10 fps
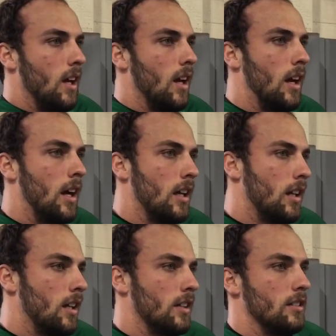A
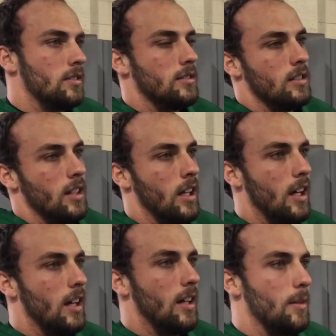lot
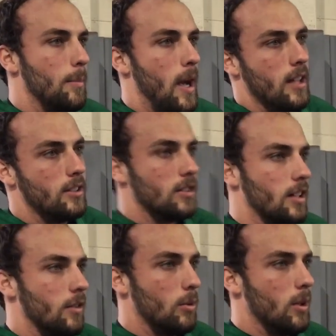of match,
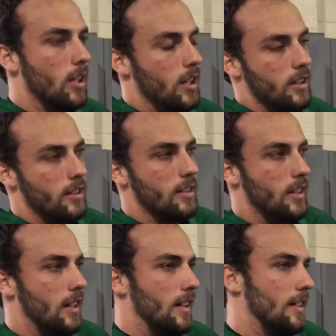cover one,
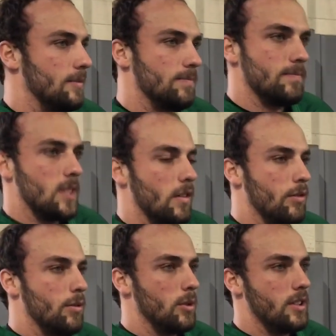cover
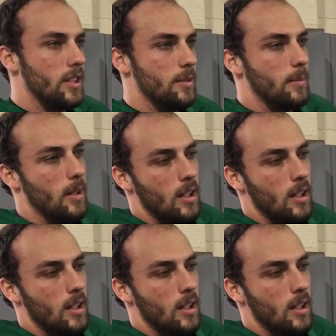four team.